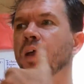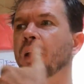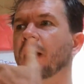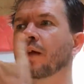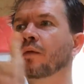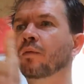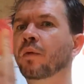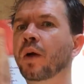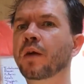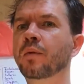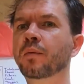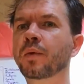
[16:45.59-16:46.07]

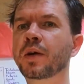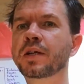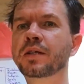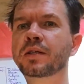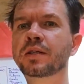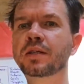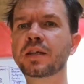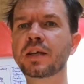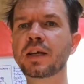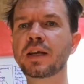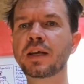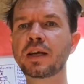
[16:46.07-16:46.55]
And when we
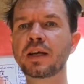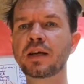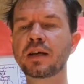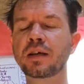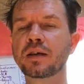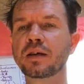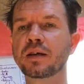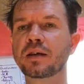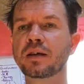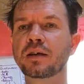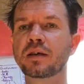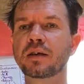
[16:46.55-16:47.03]

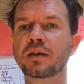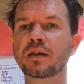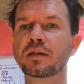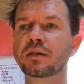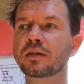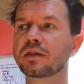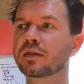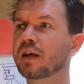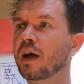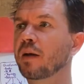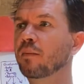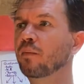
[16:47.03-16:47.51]
see
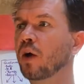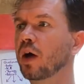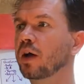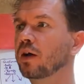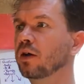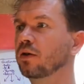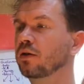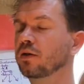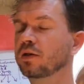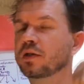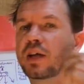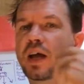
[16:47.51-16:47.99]

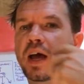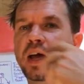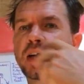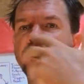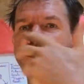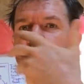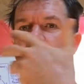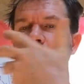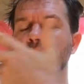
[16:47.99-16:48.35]
someone who says,